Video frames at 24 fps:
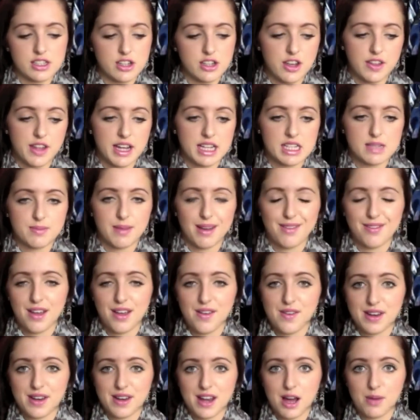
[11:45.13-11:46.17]
So that's my
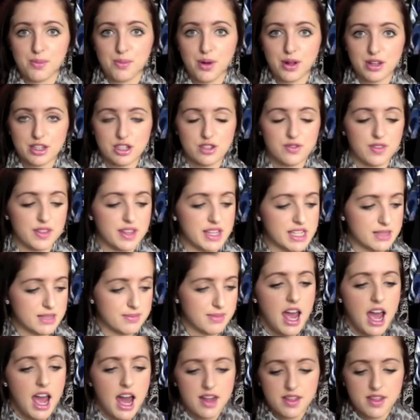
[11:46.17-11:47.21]
favorite nail polish for this
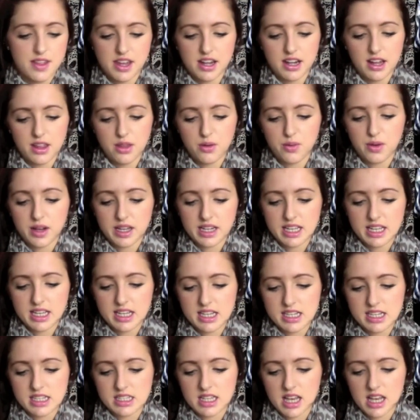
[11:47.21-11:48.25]
month. And then another one
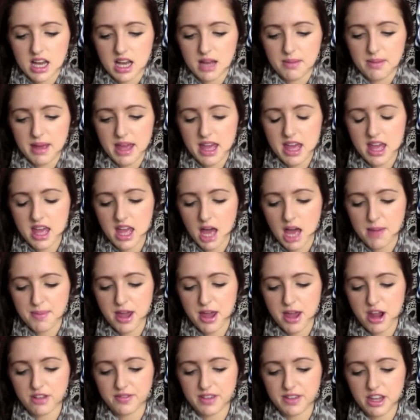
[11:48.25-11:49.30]
is a
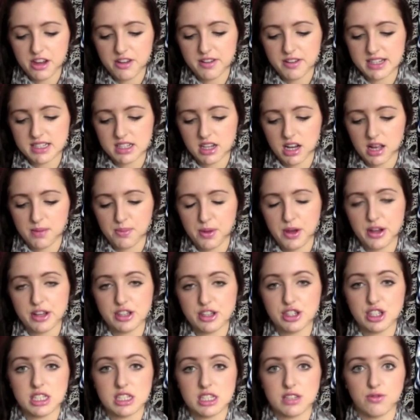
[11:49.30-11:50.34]
pair of earrings that I
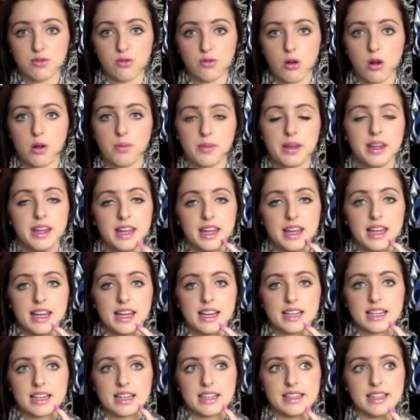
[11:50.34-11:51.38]
purchased from
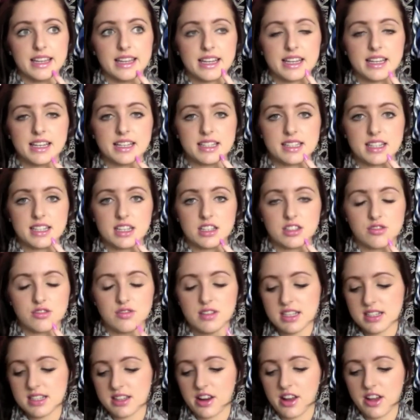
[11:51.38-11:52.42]
Collette
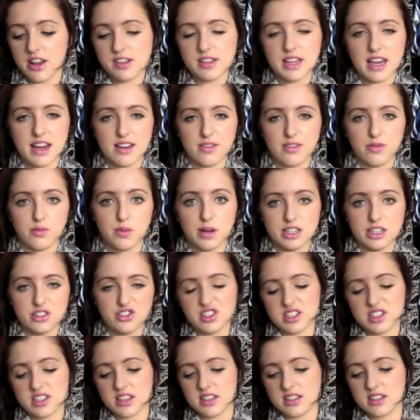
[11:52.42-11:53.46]
accessories, and I only have one
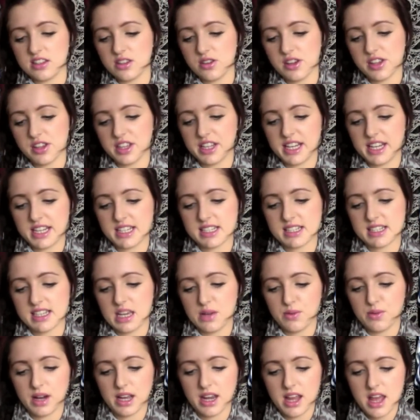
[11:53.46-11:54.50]
just because you only need to see
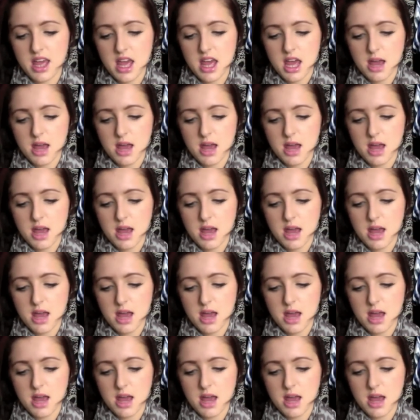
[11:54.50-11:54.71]
one.